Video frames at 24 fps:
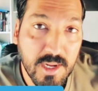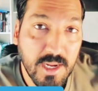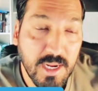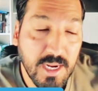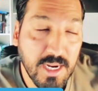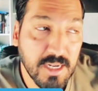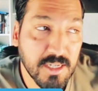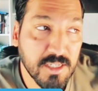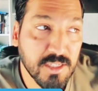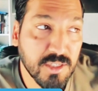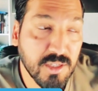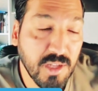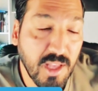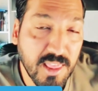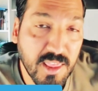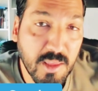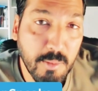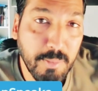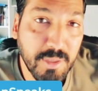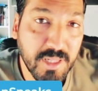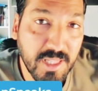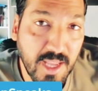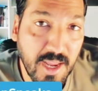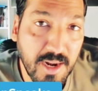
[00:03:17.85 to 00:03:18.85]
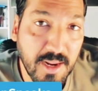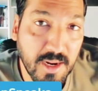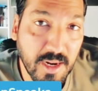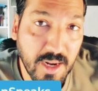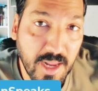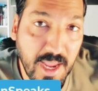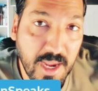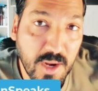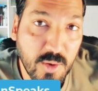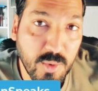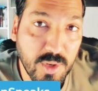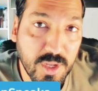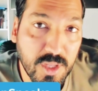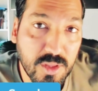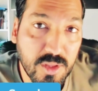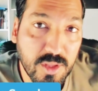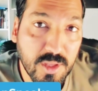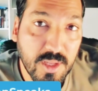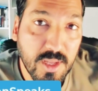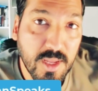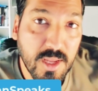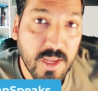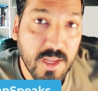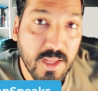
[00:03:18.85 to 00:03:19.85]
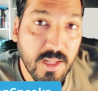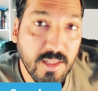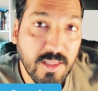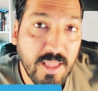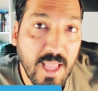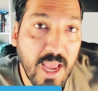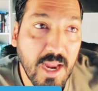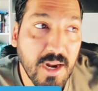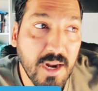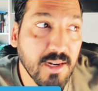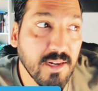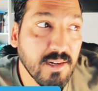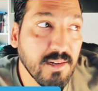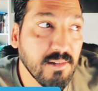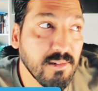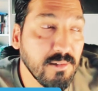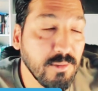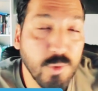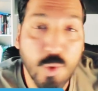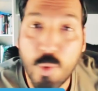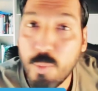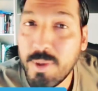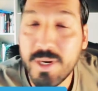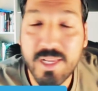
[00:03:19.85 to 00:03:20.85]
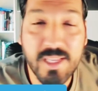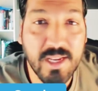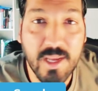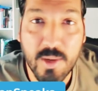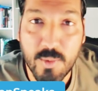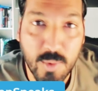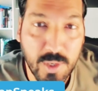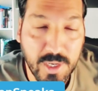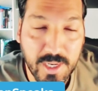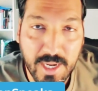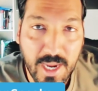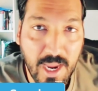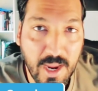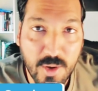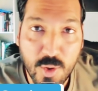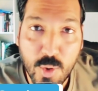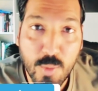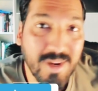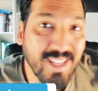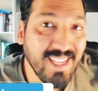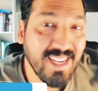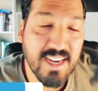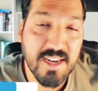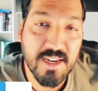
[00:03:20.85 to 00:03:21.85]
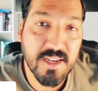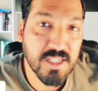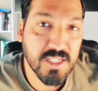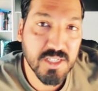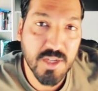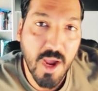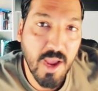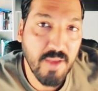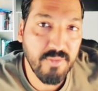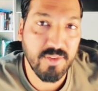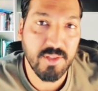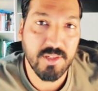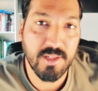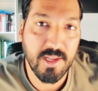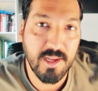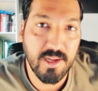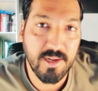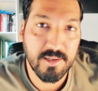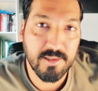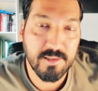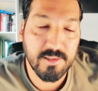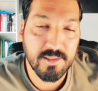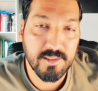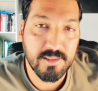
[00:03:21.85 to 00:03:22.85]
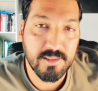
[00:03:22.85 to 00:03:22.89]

in such a pathetic language that nobody can work out. Nobody can decipher that.